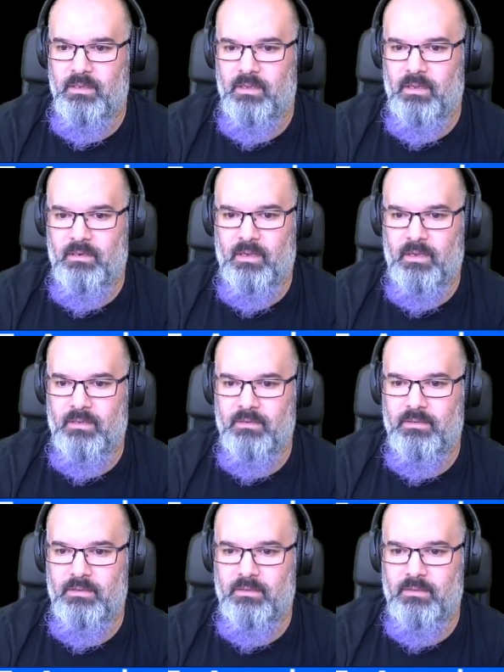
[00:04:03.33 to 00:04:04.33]
and I can
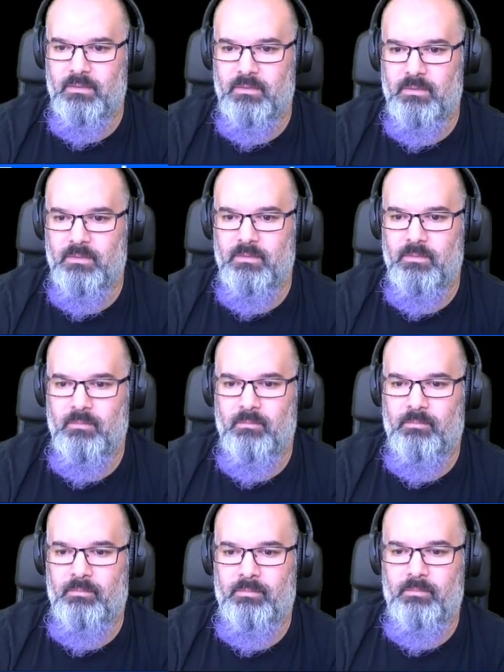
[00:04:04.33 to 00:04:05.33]
do
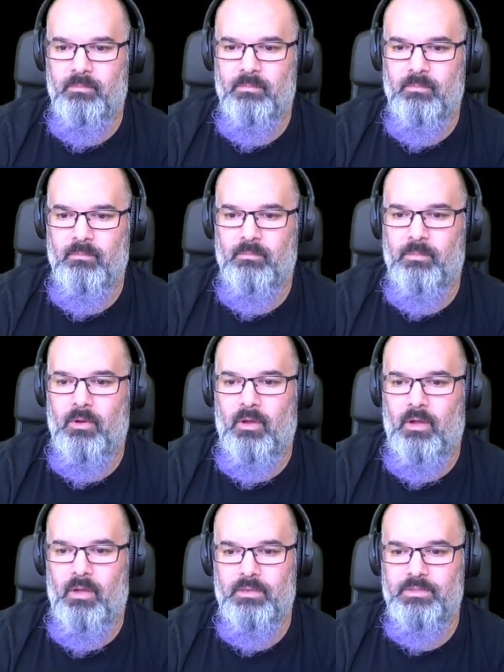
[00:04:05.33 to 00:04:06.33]

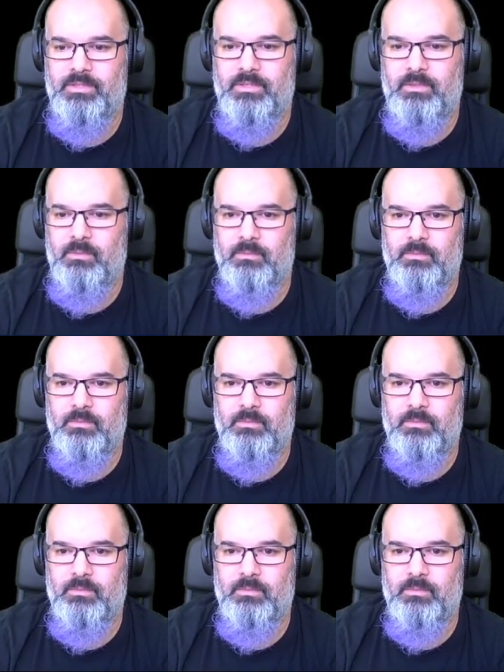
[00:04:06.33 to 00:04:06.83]
blog 2,